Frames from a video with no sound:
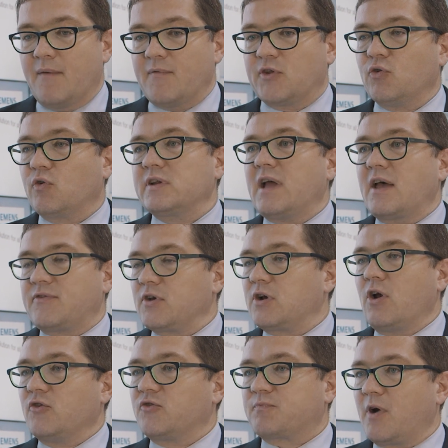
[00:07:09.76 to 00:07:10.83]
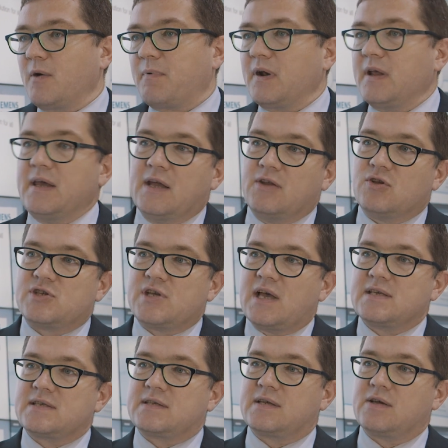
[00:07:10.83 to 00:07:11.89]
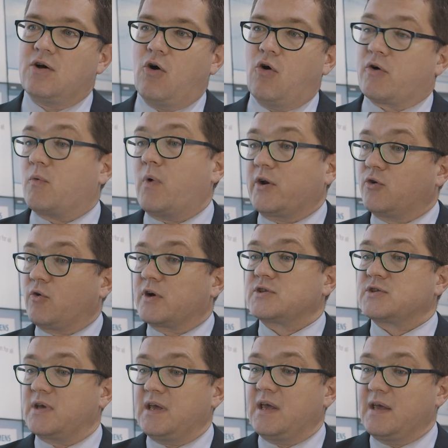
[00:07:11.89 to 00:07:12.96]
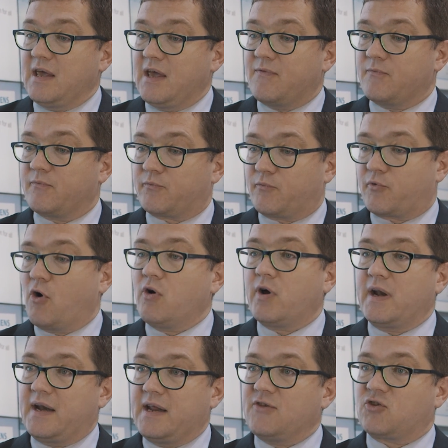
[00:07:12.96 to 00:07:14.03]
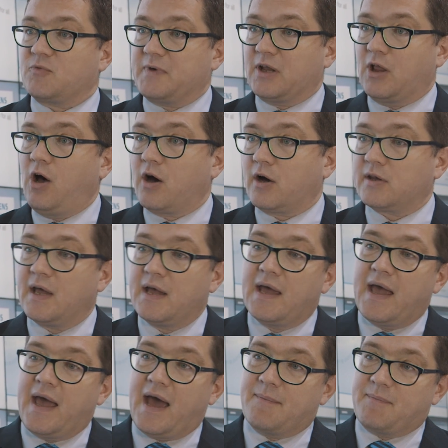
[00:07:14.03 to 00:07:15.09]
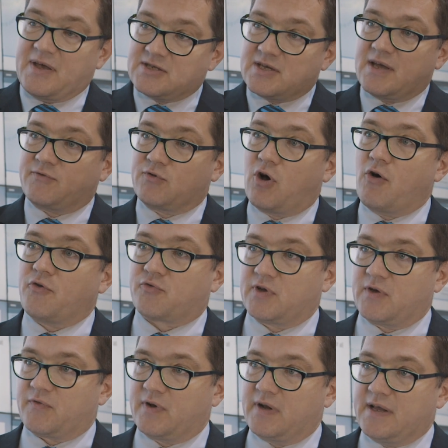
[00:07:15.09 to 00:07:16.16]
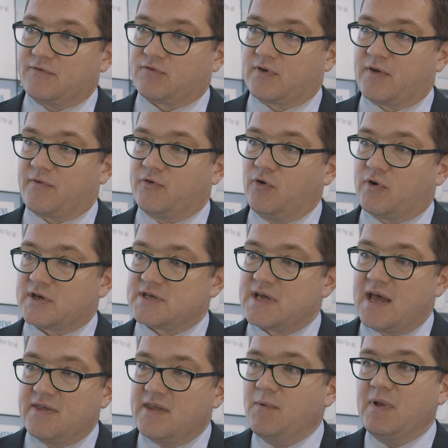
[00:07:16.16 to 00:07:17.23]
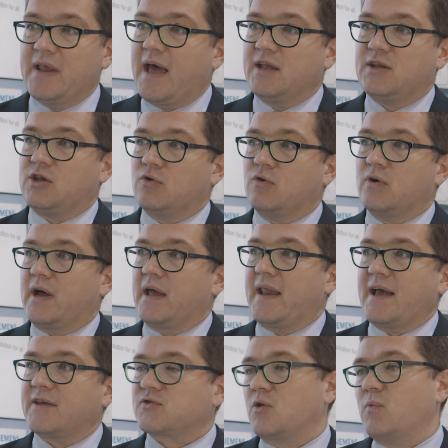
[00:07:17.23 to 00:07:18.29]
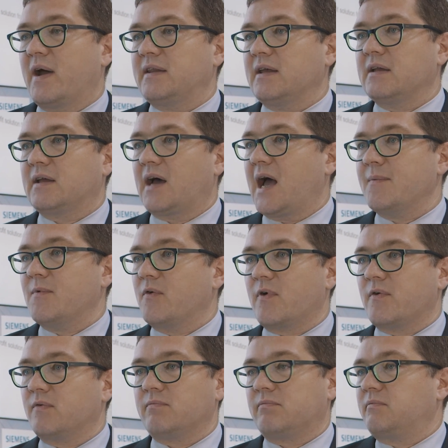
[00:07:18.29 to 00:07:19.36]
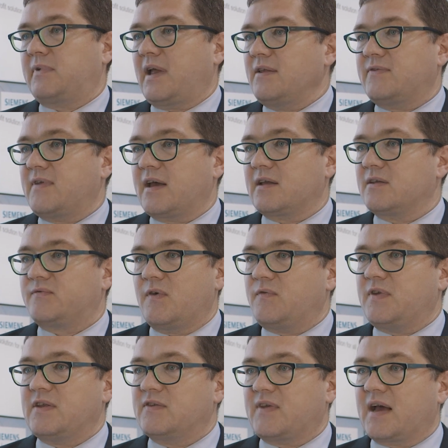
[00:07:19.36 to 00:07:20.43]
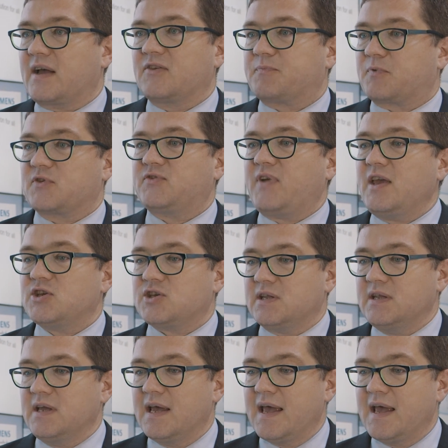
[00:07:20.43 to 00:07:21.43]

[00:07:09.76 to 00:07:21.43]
the door doesn't close properly, and you just, or one door is even broken and needs to be locked, and passengers have to go through different doors. That will add you an extra waiting time of 10 seconds, 15 seconds per station.